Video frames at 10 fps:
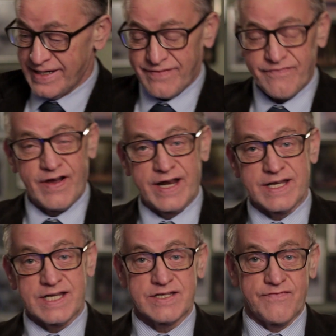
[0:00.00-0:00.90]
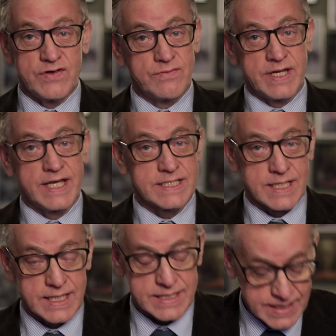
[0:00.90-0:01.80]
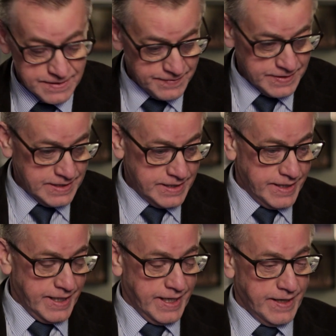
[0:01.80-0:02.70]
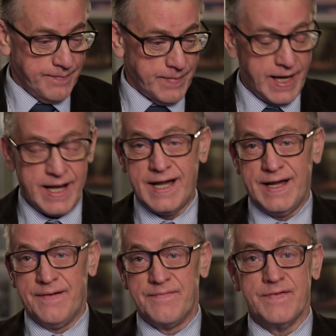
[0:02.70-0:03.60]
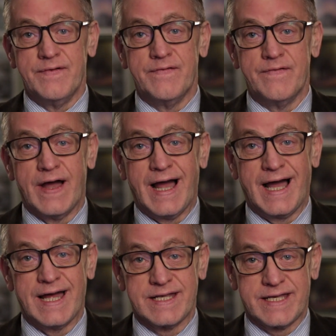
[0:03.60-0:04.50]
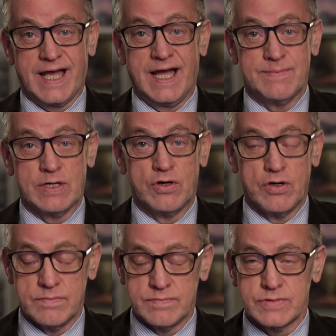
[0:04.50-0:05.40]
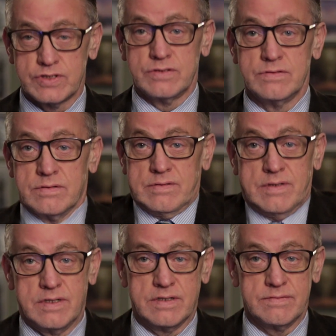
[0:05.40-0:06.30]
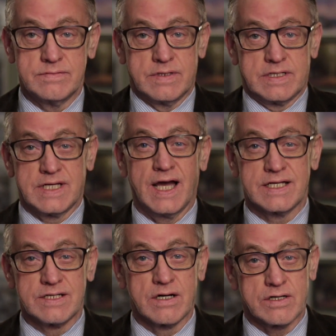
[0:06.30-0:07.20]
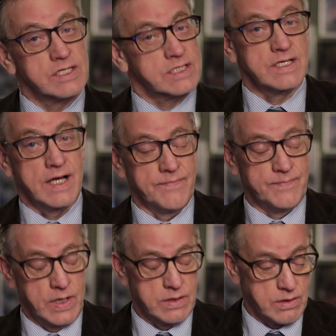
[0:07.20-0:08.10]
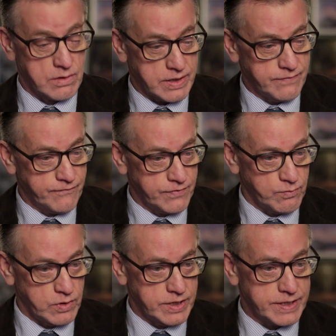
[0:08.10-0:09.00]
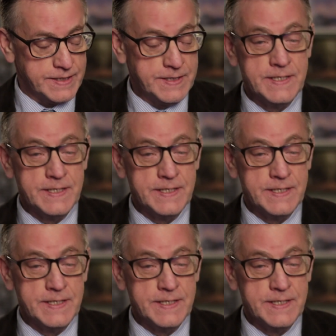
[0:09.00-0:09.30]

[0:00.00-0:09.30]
In fact, it's a few days later, and I'm at home. The tie's on because I'm not long in from work.